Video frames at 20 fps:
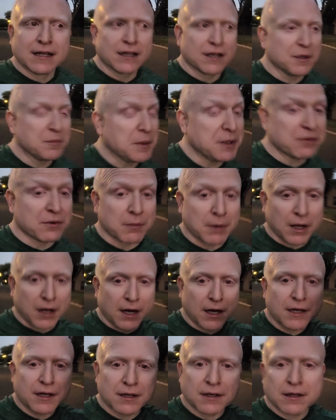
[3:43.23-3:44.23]
Could be from
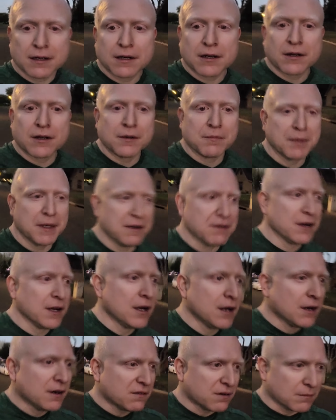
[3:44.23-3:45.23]
God, could be
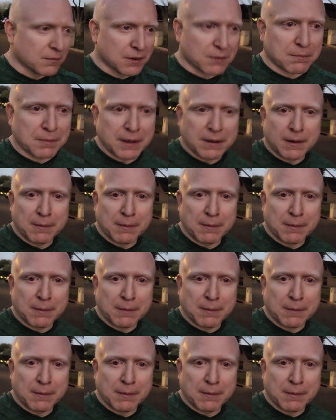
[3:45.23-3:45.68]
from a